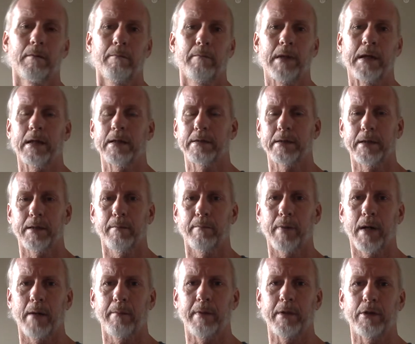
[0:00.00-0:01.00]
because it can
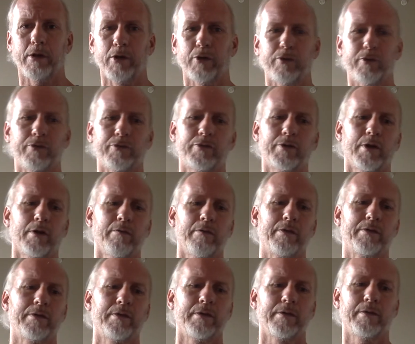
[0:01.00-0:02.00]
buy me goods and
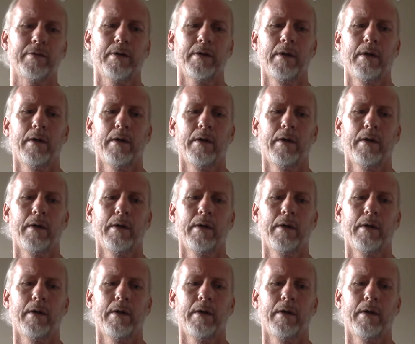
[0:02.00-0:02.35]
services.